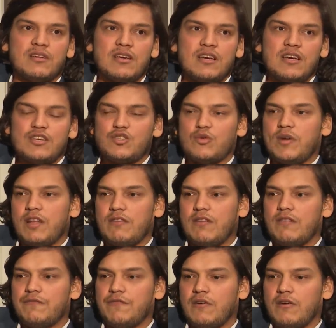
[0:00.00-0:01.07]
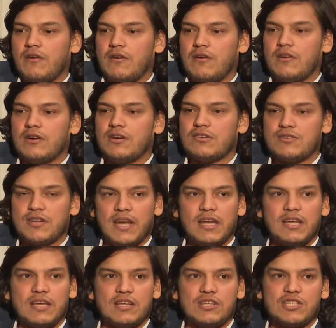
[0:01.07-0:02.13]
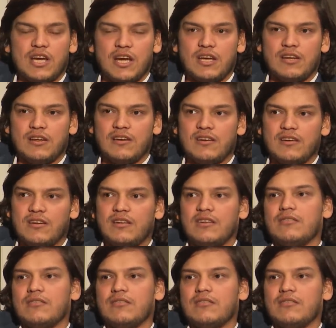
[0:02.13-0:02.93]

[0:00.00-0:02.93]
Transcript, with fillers: Mm. So when I went for training in China,